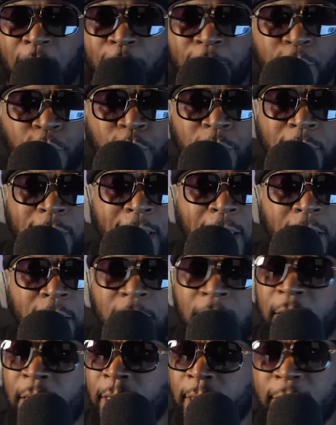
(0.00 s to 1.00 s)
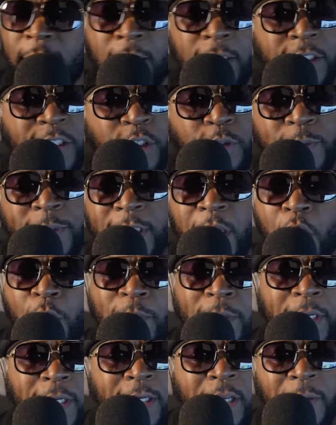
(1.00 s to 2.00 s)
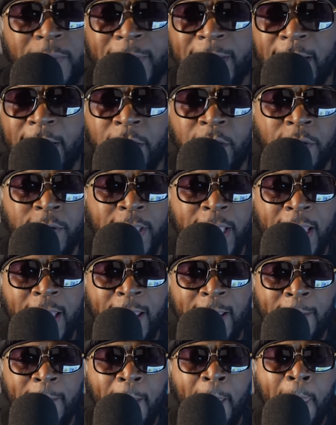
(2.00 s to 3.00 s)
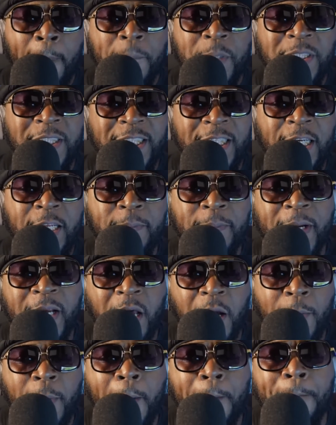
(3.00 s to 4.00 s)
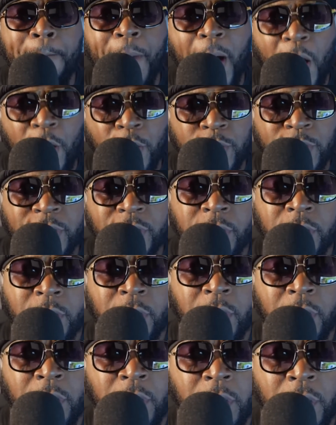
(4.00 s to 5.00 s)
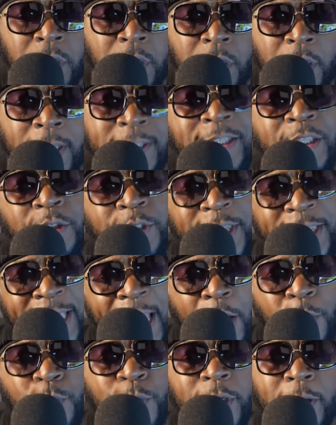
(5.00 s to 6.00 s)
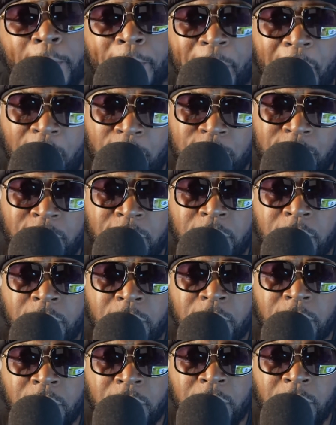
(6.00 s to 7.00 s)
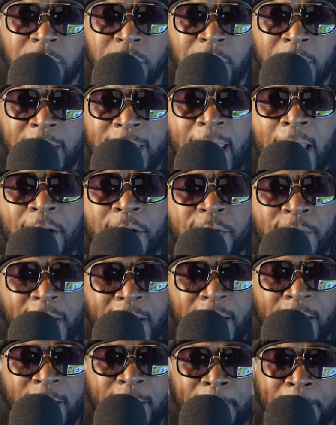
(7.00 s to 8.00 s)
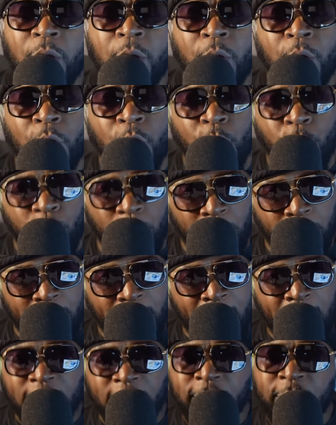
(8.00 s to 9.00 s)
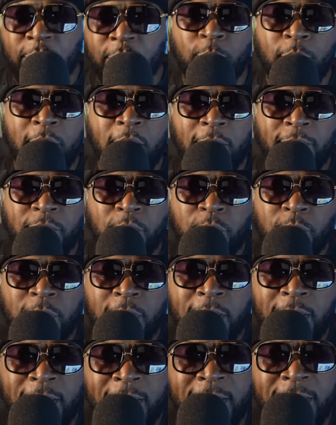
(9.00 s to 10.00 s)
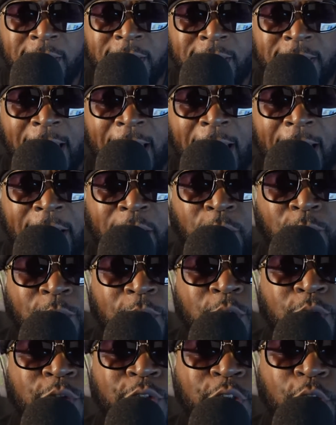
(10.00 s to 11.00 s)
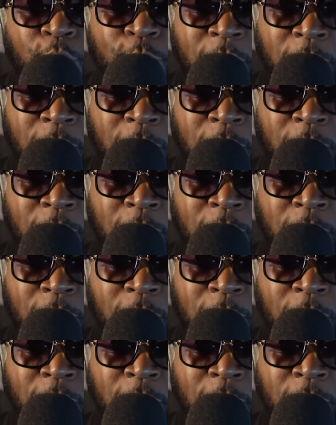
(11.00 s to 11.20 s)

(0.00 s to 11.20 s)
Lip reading: you look at her, yeah, she was already dominating her game, but she didn't become a boss until she got with a boss. Now, granted, at a certain level in this society, when you show up